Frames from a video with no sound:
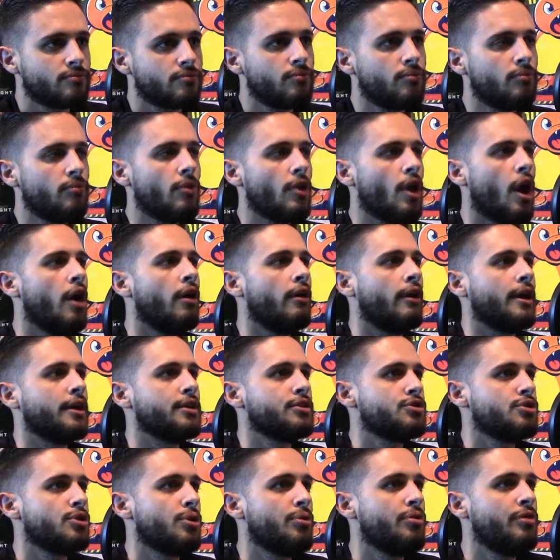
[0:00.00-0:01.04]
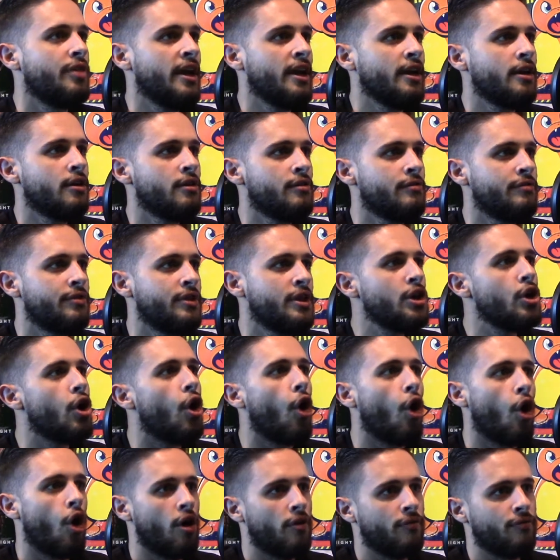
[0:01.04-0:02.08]
All right, so think of The
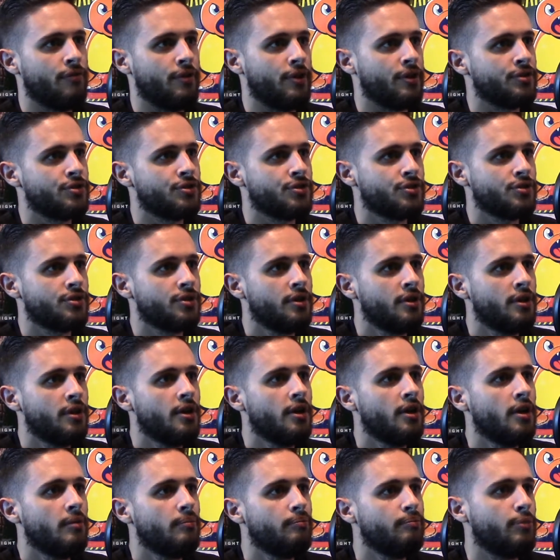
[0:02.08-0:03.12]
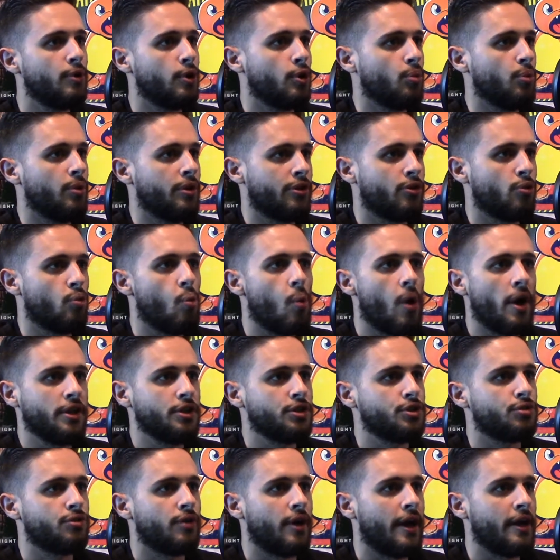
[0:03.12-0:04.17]
Office, but with white
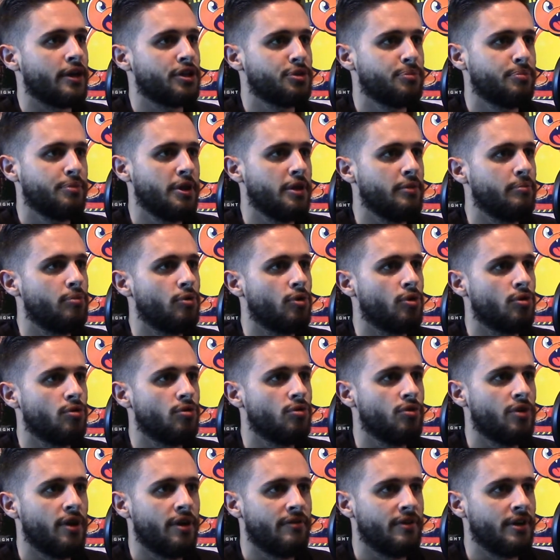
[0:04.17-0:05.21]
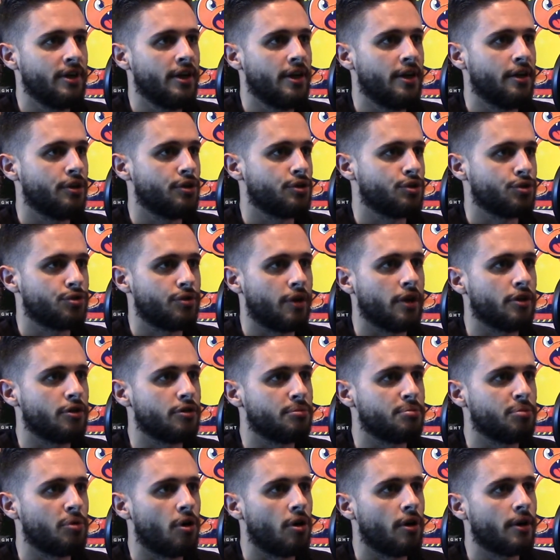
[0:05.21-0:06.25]
trash people living in a trailer
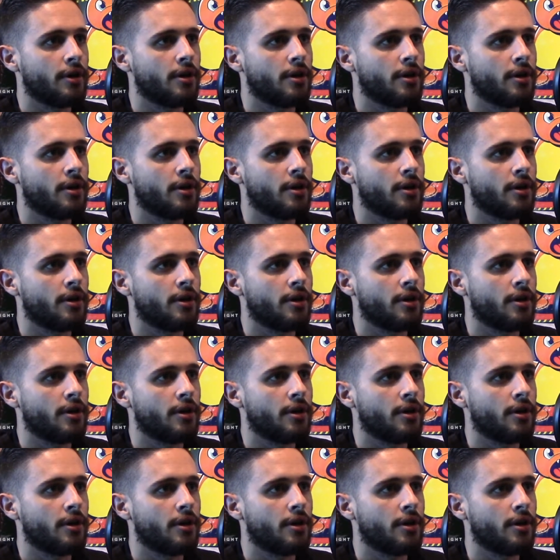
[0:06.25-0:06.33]
park.